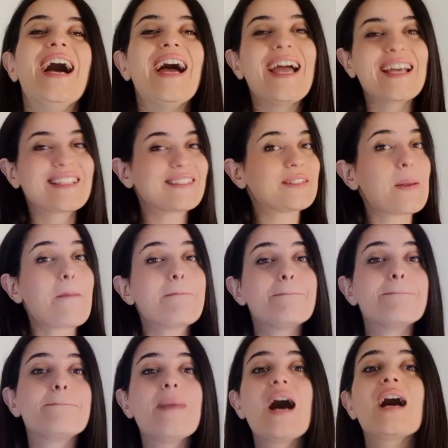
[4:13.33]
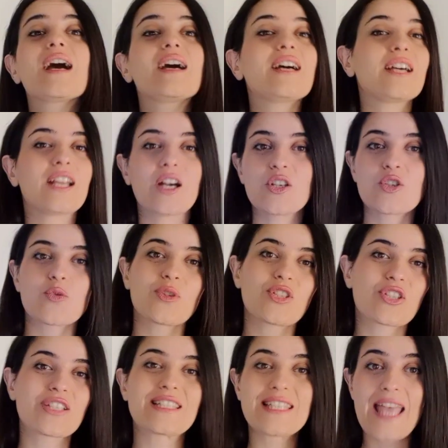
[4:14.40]
and makhraj,
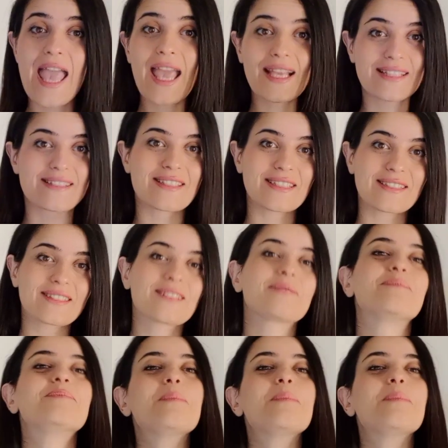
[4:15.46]
which is the exit.